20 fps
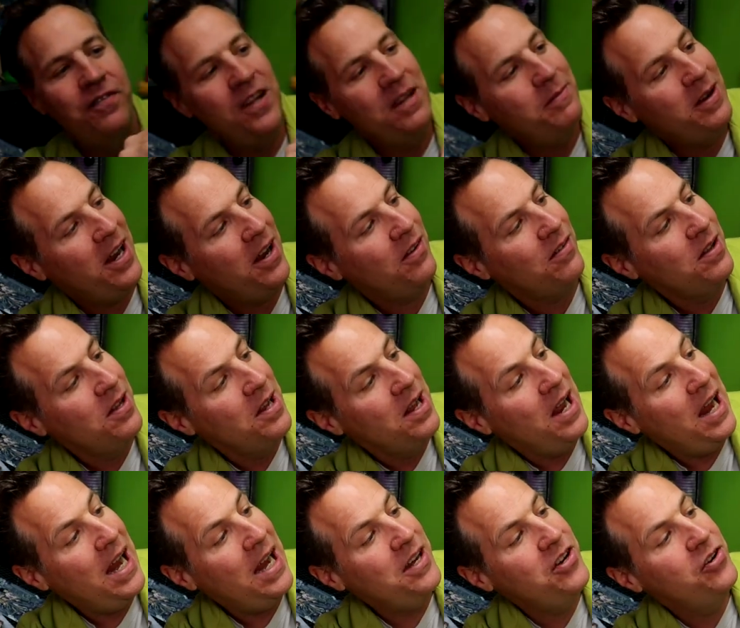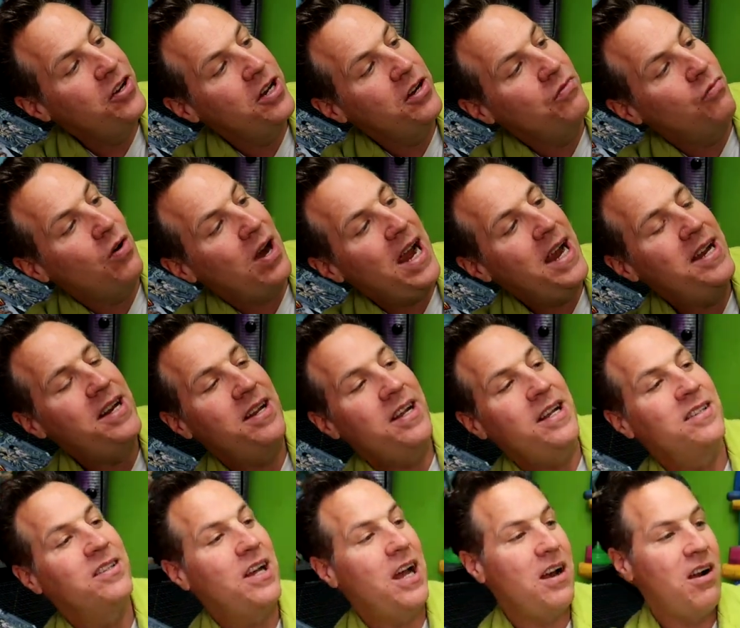female, and you can write,
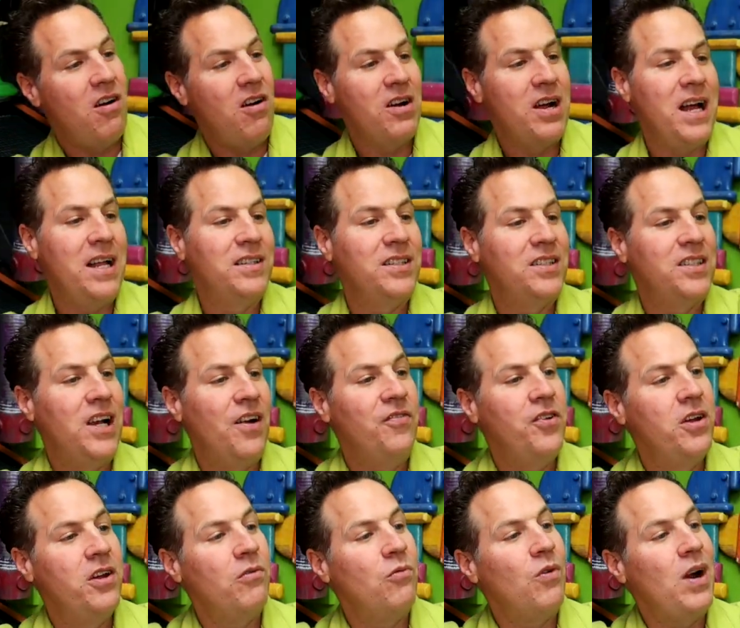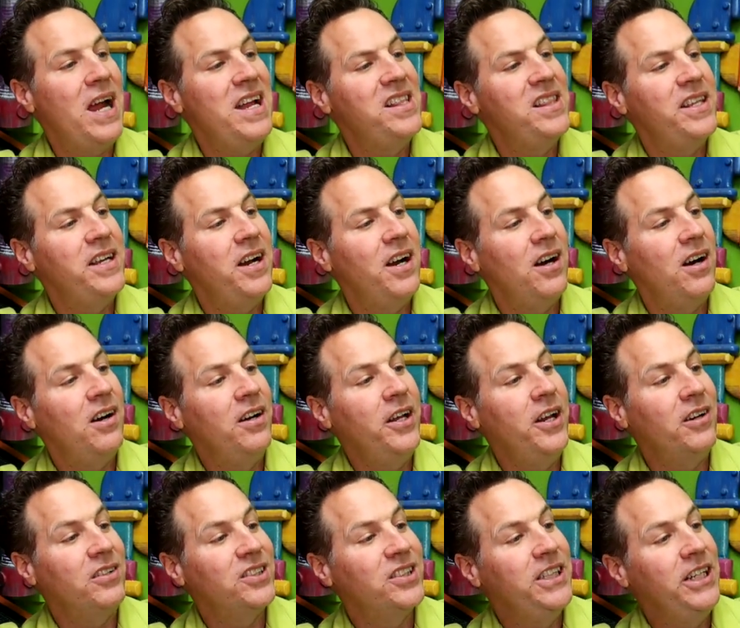it's got all kinds of stuff. You can write their,
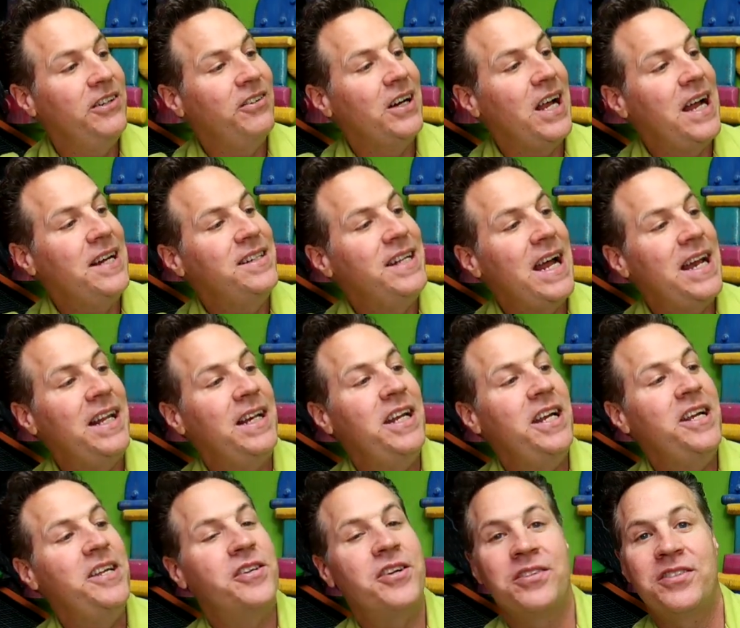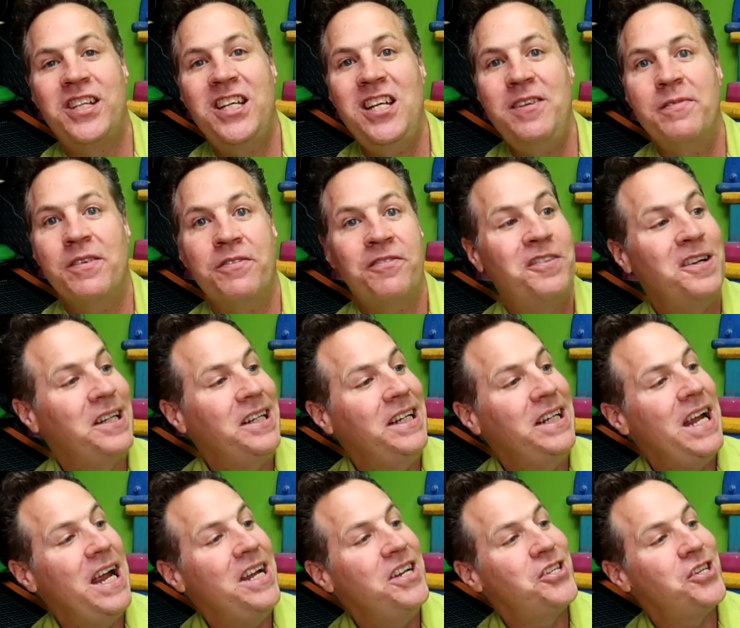you know, secret identity, their team
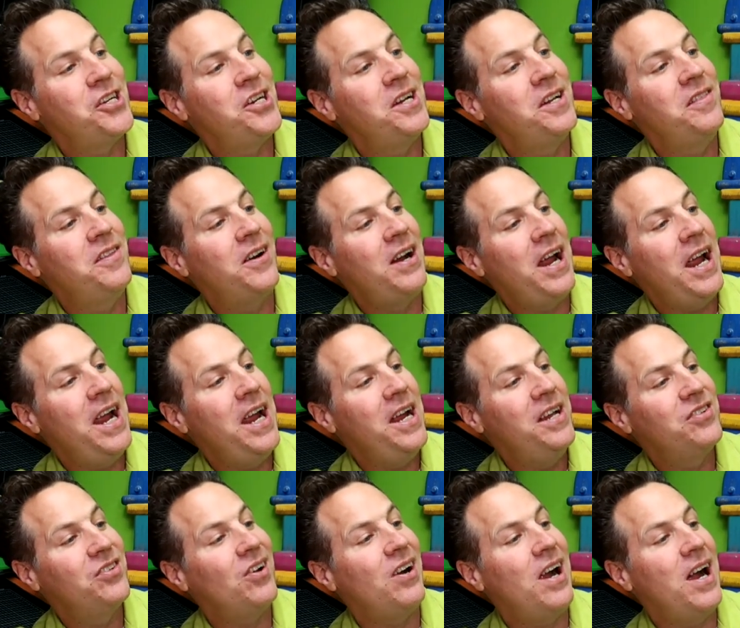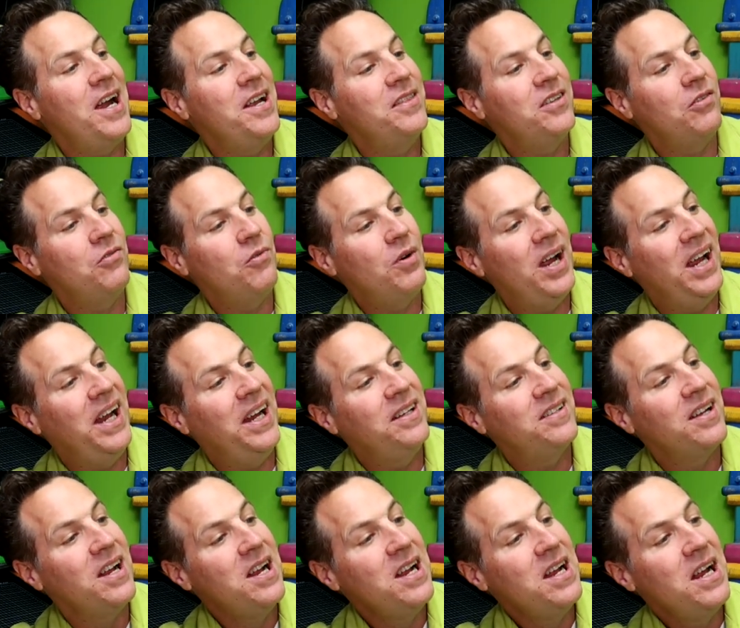affiliation, their age, their height, their
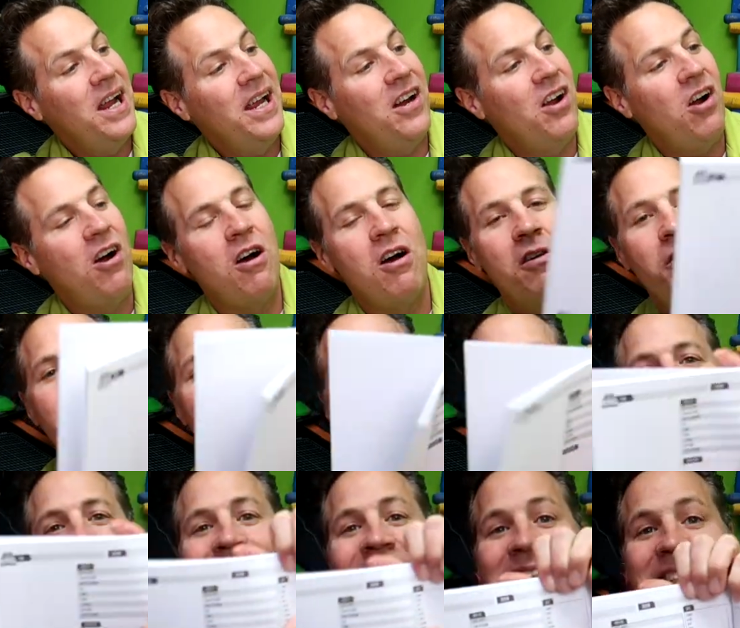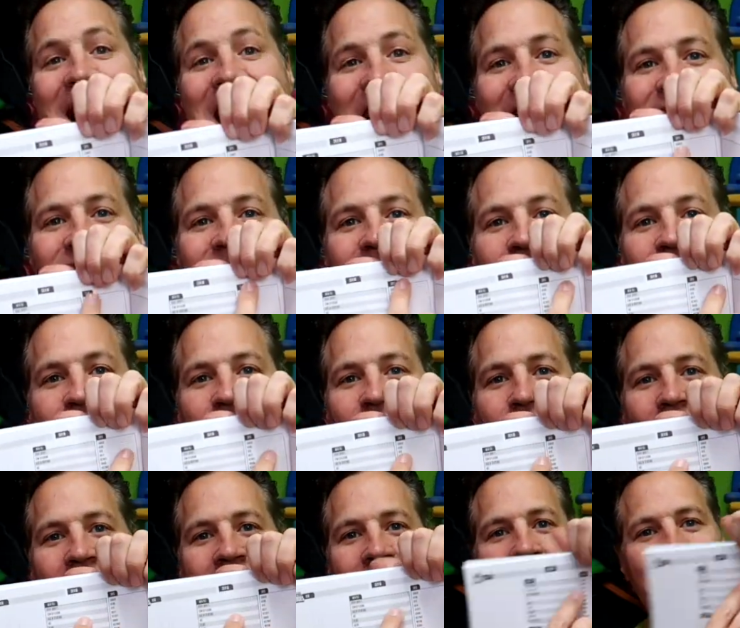weight, and all their little stats, their
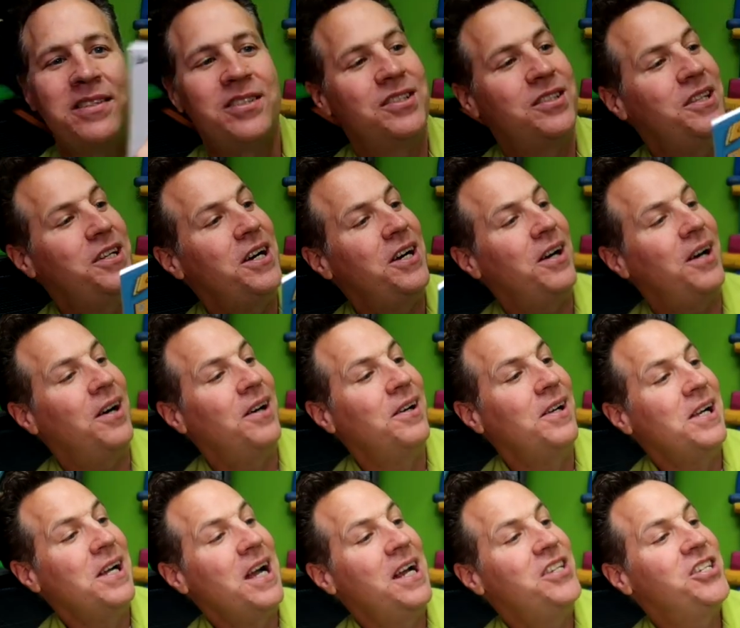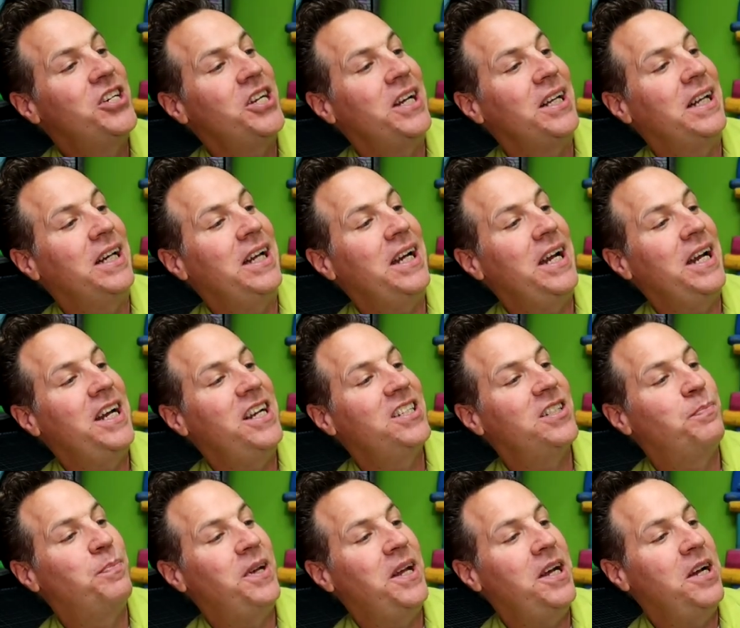strengths, their agility,
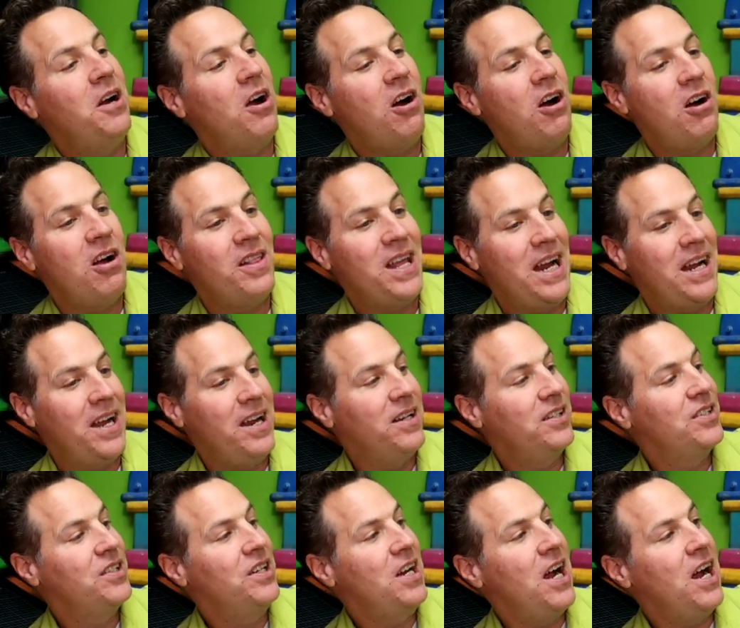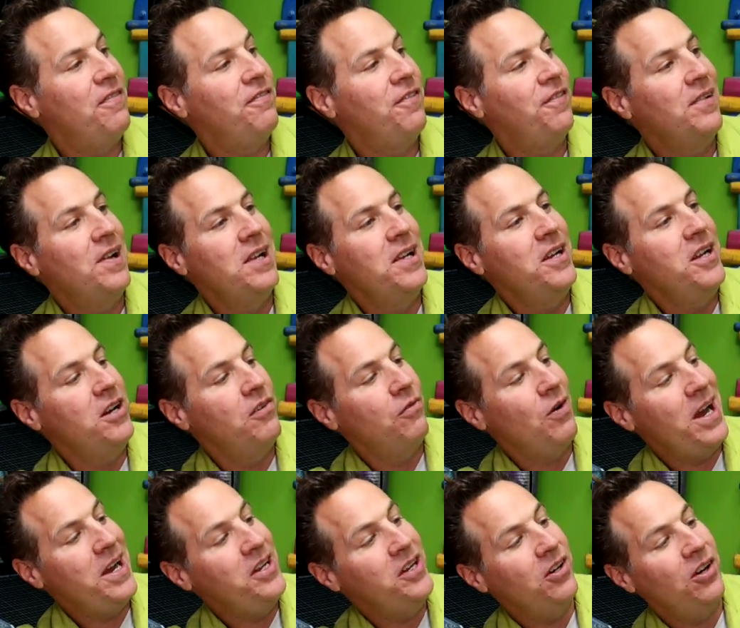speed, all that kind of stuff. You can
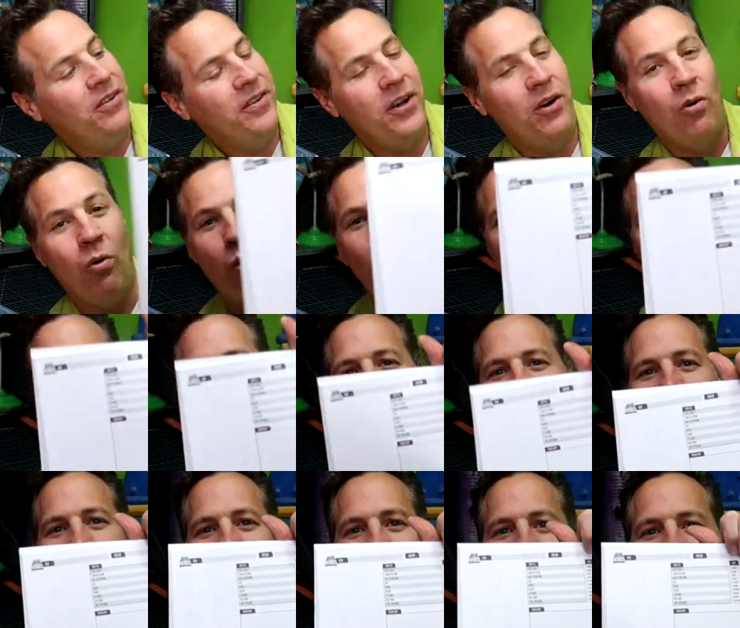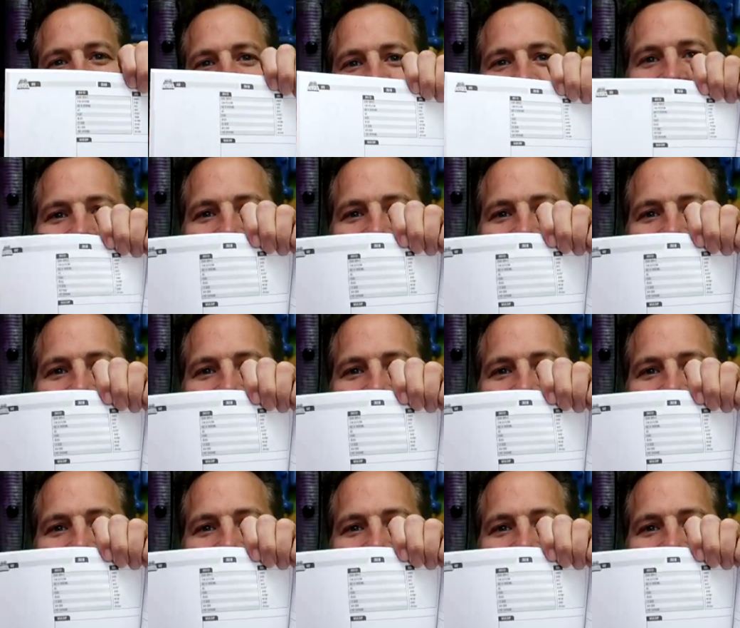write your, their origin stories,